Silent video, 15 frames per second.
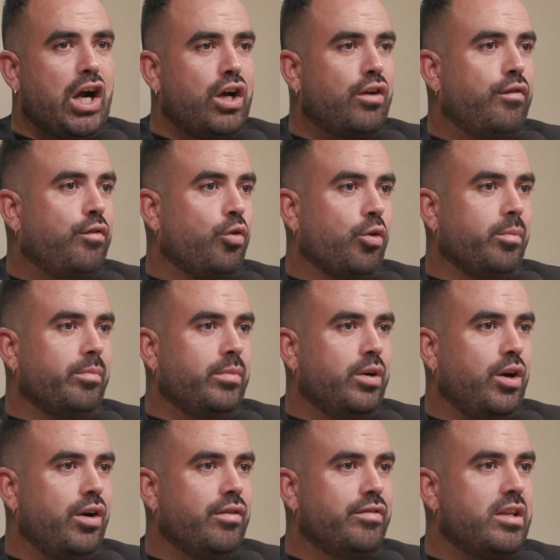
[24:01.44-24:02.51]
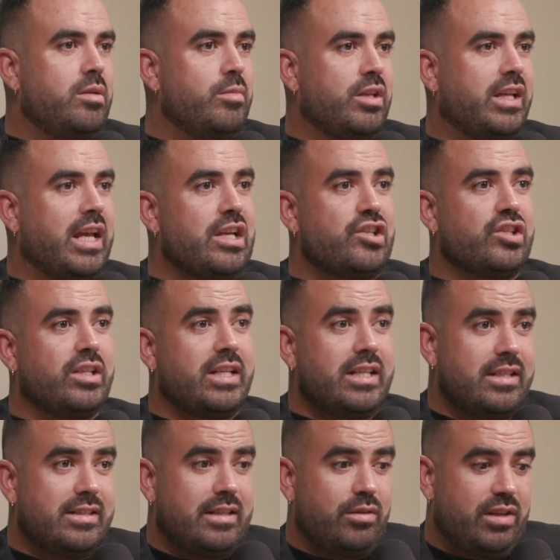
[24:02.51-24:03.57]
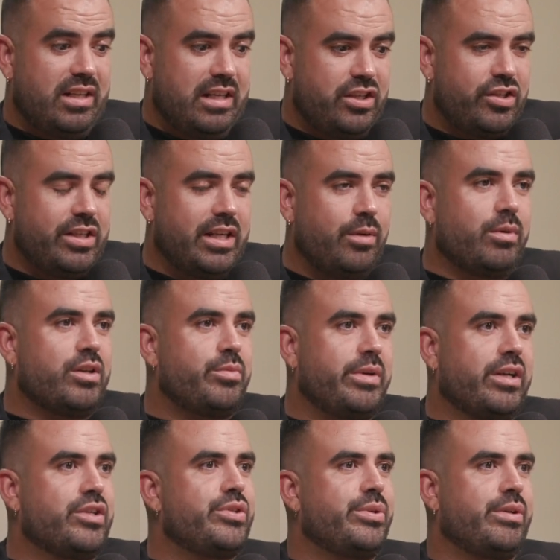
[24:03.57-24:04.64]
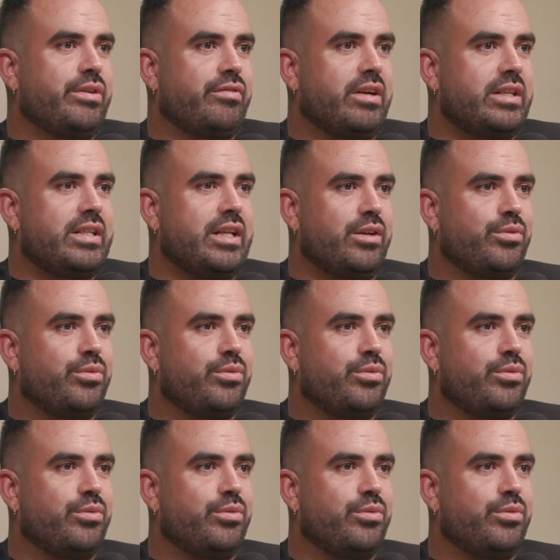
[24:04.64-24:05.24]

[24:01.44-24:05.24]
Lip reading: art form of communication is literally what we are doing right now.